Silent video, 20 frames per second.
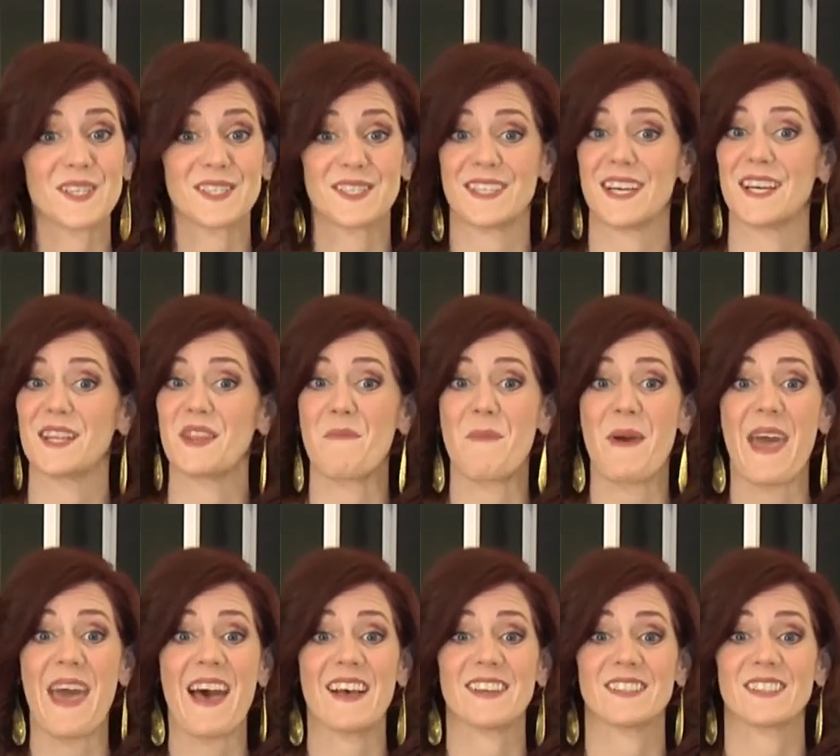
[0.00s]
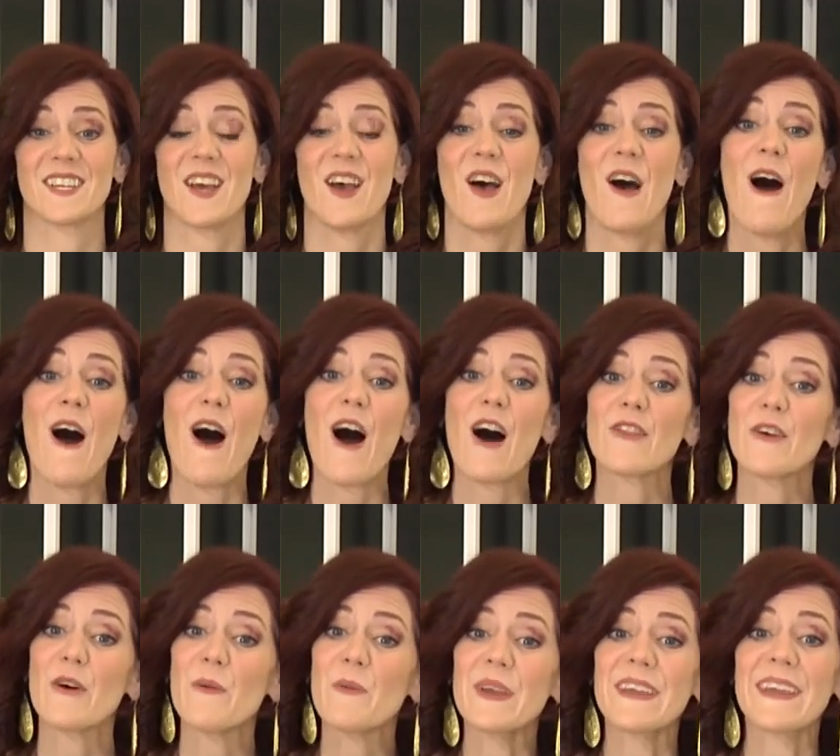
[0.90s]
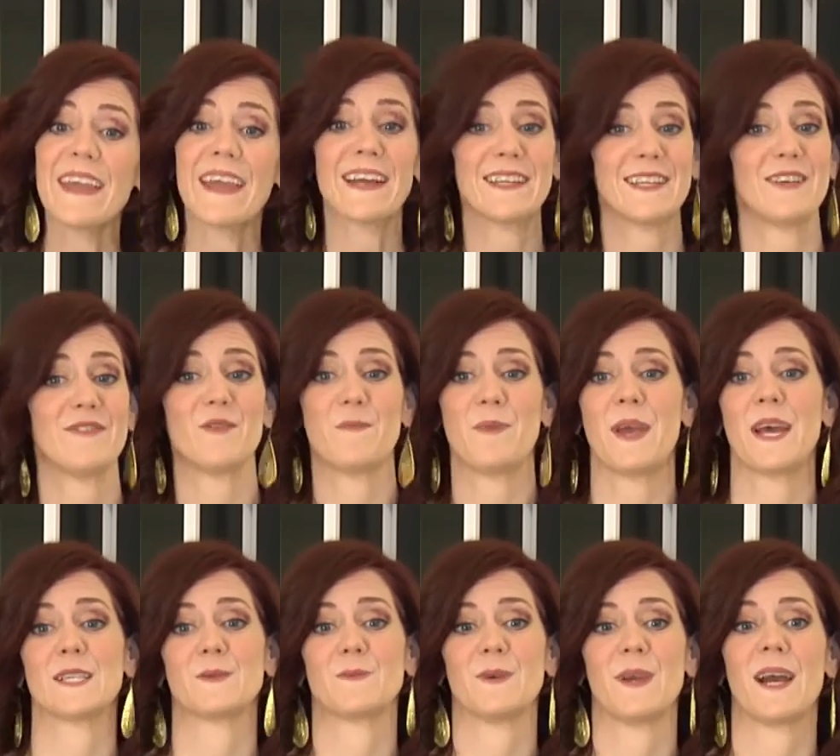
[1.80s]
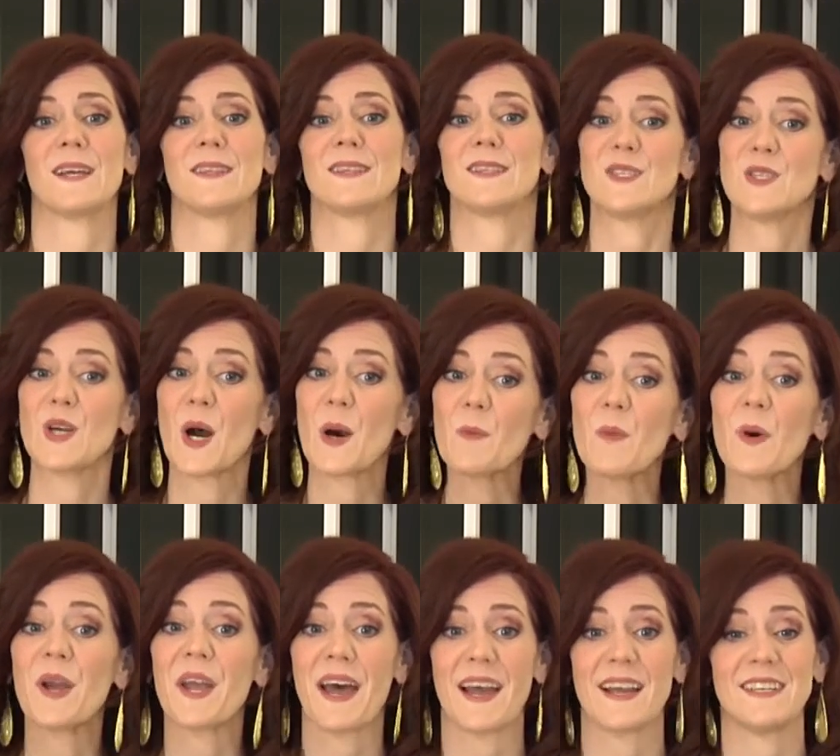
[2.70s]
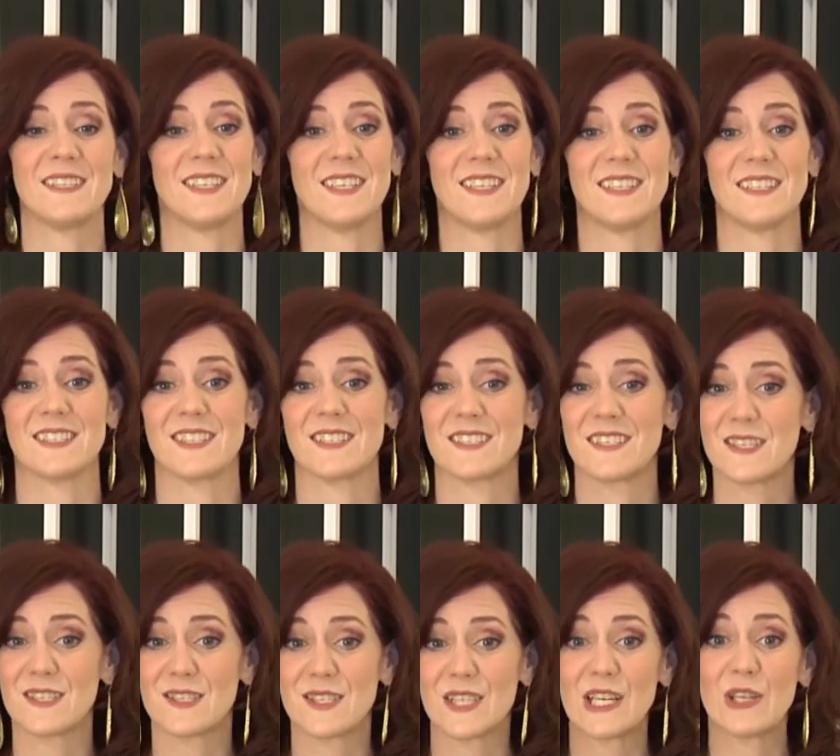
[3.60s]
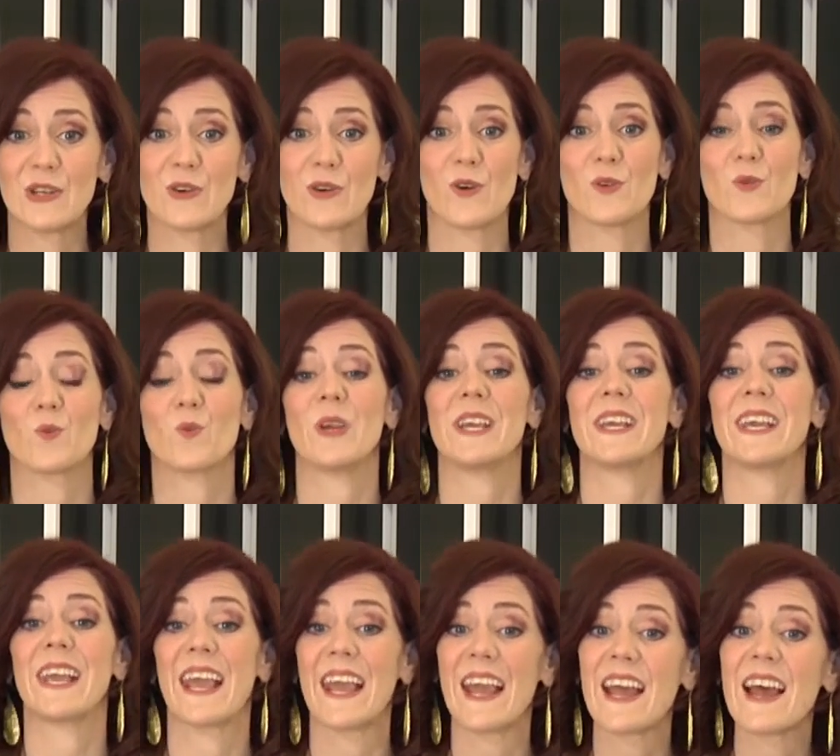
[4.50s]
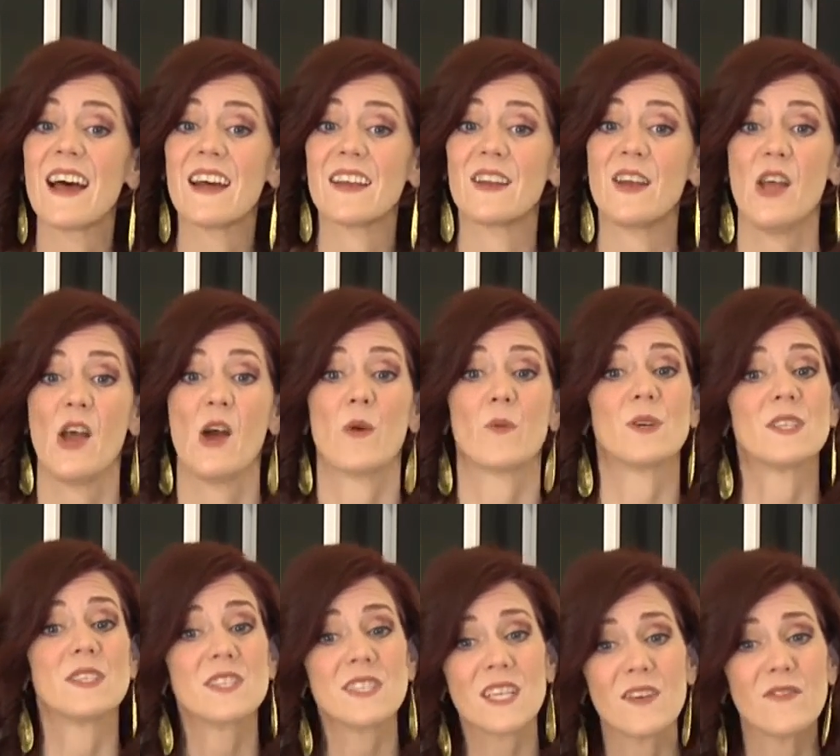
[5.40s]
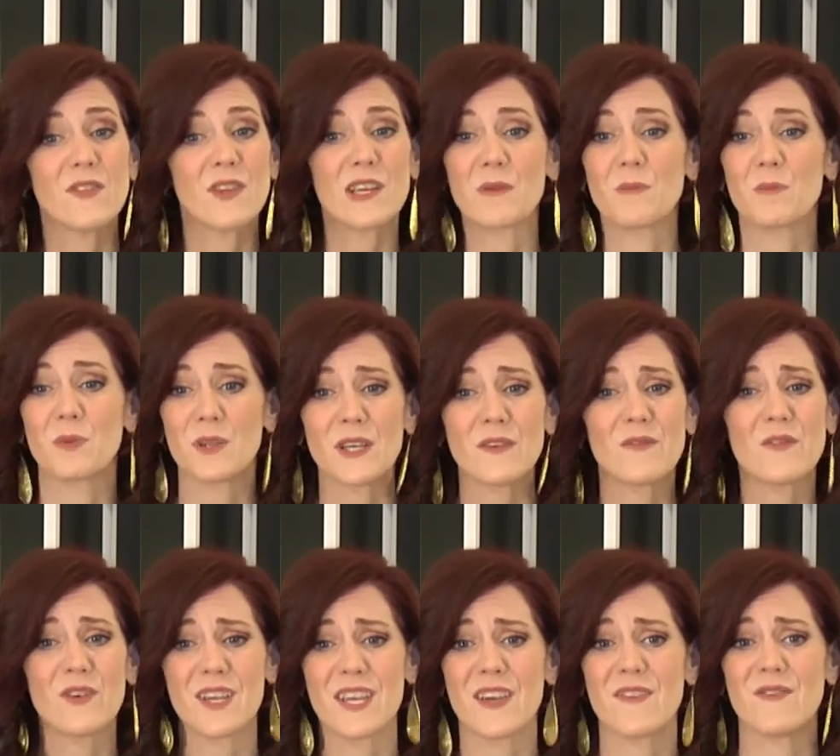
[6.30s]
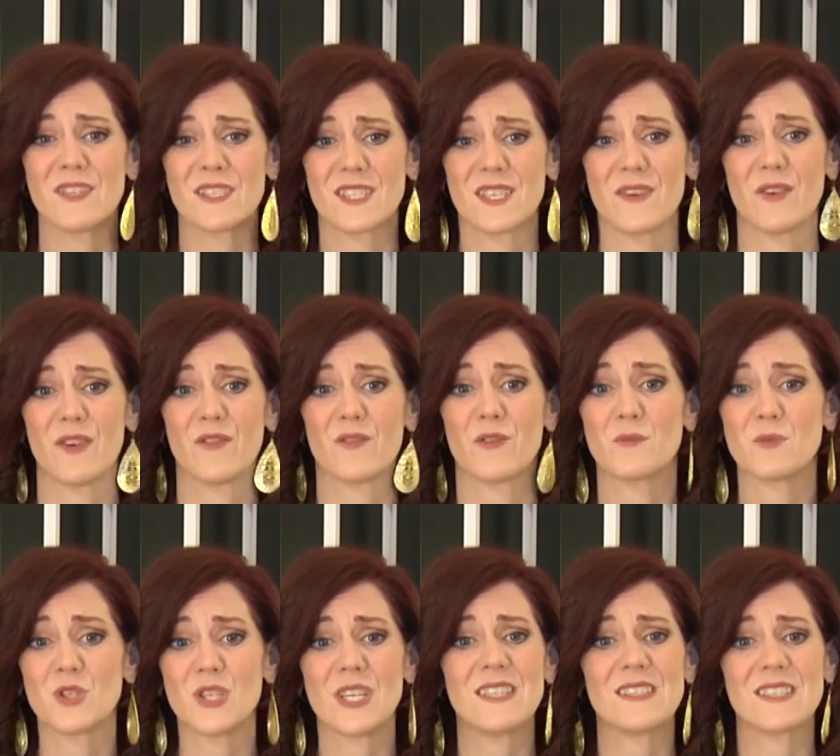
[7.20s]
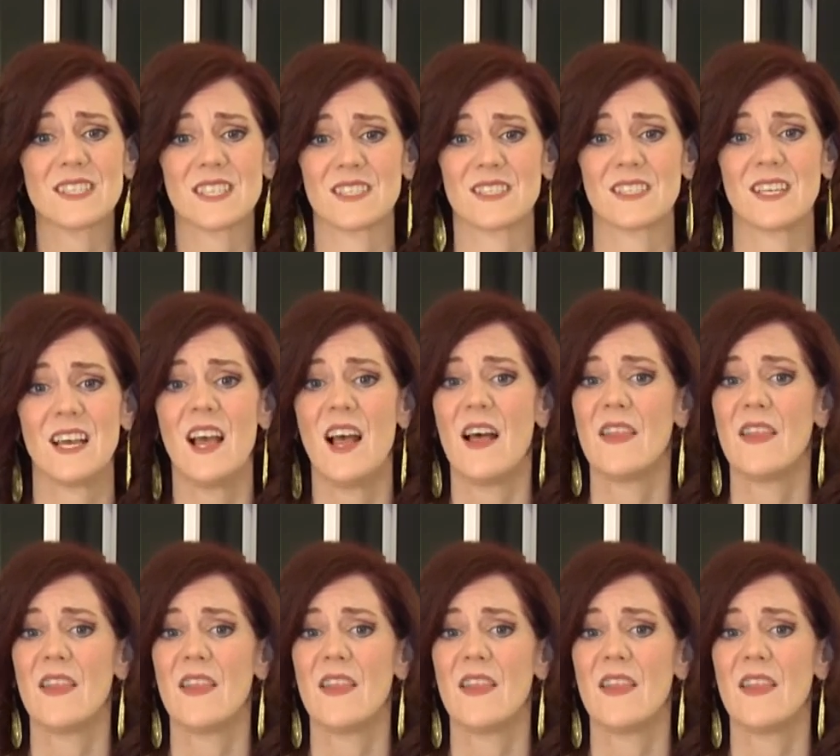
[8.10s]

to stay in the past. Although we can't leave the past behind the dumb way I did as a 16 year old, we can receive the complete forgiveness of it from Jesus.